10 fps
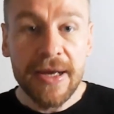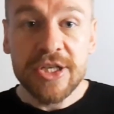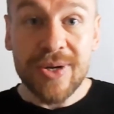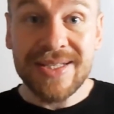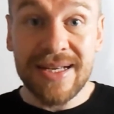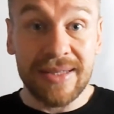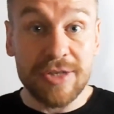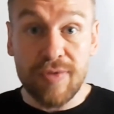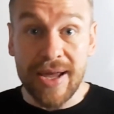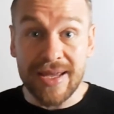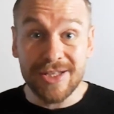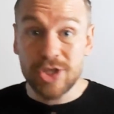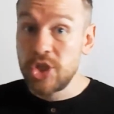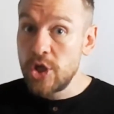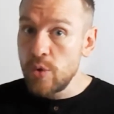So I said, let's write it in
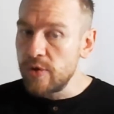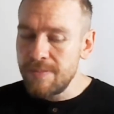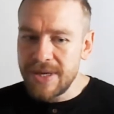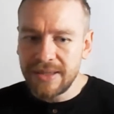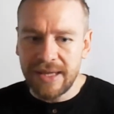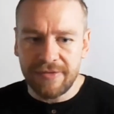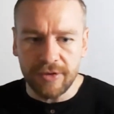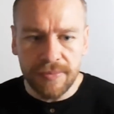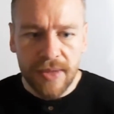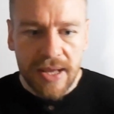Chu, the middle level.